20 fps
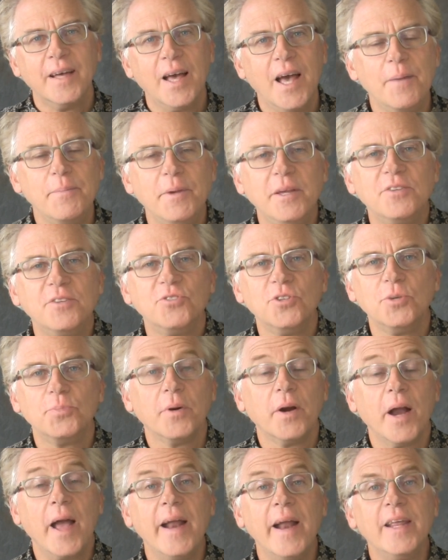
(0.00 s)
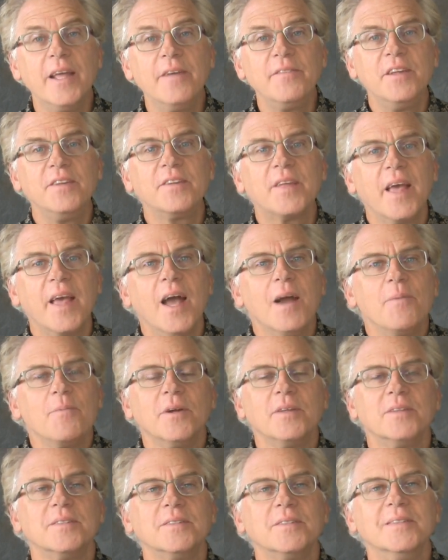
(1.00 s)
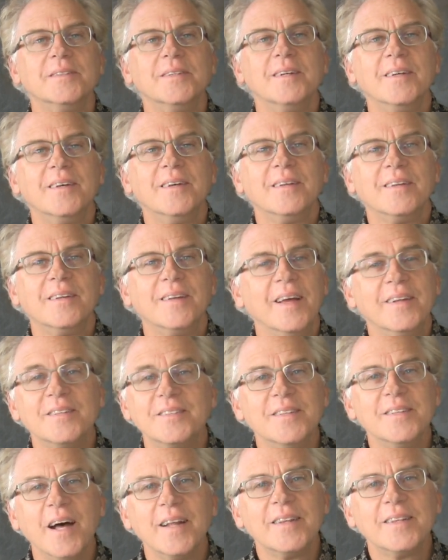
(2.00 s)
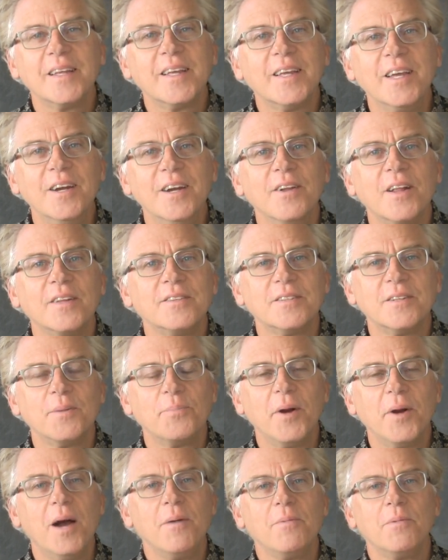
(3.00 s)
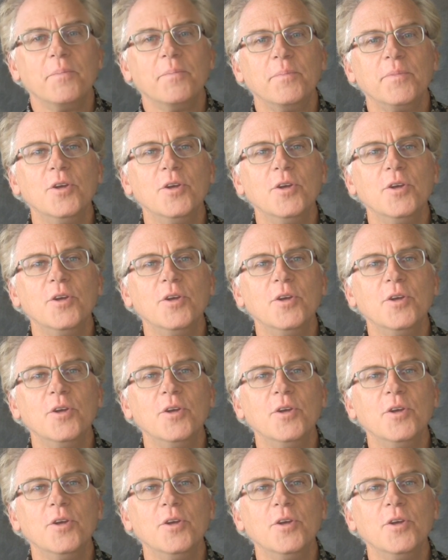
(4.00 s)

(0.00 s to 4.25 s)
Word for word: ME Super, any of these cameras, it's not the gear that's the problem.